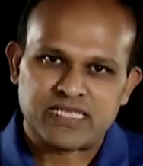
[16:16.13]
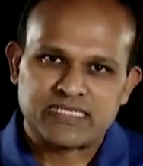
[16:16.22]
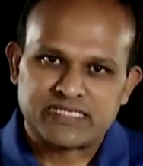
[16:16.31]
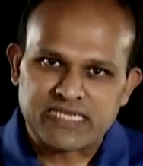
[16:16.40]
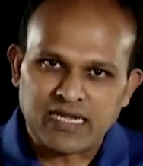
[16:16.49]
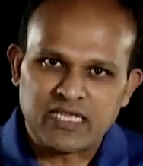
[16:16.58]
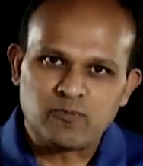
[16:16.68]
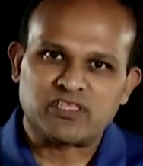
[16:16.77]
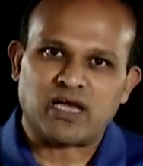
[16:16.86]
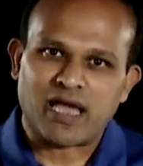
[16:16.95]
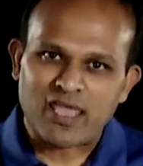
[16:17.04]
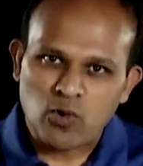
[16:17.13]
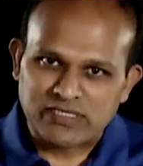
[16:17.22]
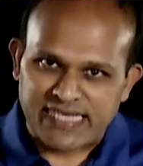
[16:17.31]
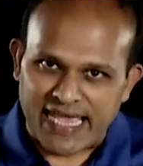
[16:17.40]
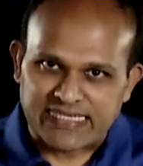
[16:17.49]
Starting with
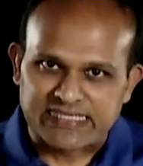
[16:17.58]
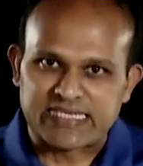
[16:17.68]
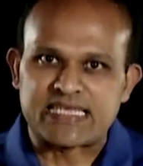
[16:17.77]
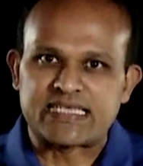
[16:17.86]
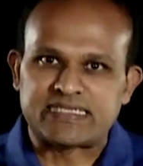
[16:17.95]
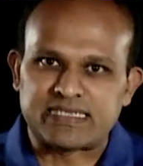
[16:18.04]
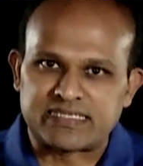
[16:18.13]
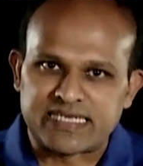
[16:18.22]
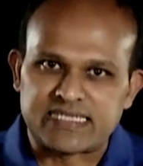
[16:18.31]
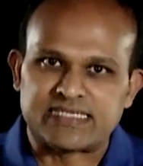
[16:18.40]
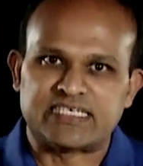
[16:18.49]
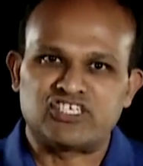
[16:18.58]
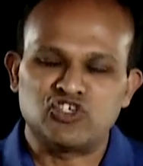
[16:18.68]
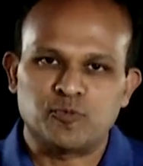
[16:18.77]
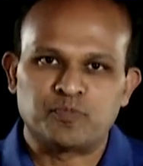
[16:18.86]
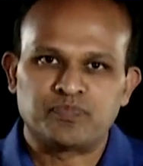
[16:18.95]
iOS XC
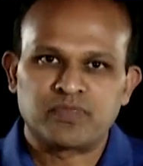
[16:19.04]
16.6.2,